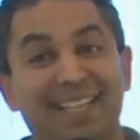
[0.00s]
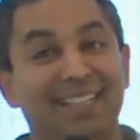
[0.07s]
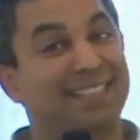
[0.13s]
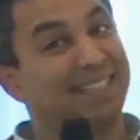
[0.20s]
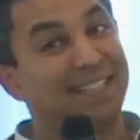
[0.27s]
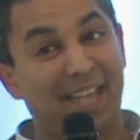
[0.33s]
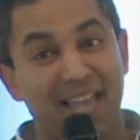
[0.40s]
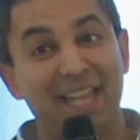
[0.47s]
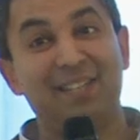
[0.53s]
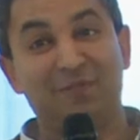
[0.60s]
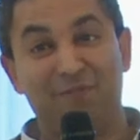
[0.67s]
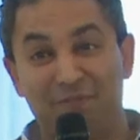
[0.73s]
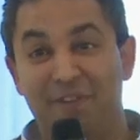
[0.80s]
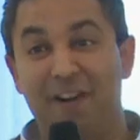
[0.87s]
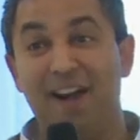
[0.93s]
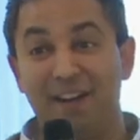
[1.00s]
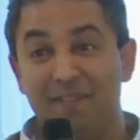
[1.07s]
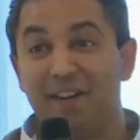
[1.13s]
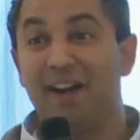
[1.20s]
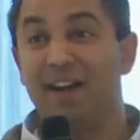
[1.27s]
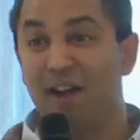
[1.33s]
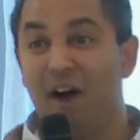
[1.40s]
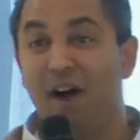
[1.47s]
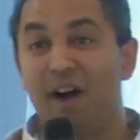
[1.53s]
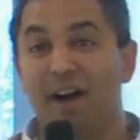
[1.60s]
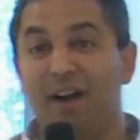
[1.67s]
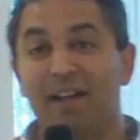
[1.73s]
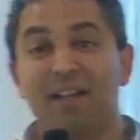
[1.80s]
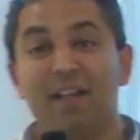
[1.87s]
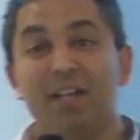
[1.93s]
this. It's very, very
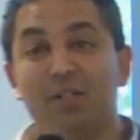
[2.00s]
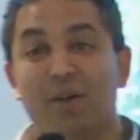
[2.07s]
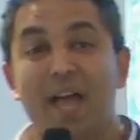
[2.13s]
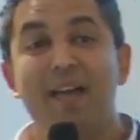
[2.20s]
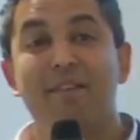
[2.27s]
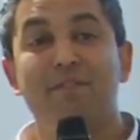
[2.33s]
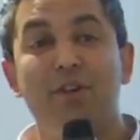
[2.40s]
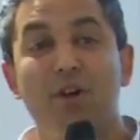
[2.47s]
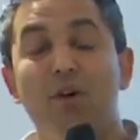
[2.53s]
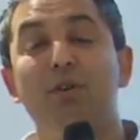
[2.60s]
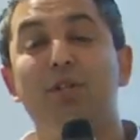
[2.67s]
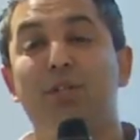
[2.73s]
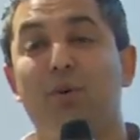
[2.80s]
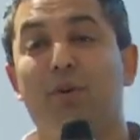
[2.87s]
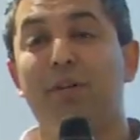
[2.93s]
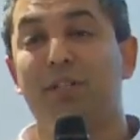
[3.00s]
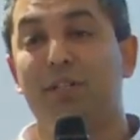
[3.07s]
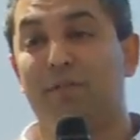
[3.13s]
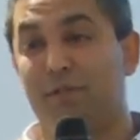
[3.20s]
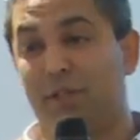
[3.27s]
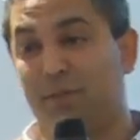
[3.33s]
hard. So I have no shortage of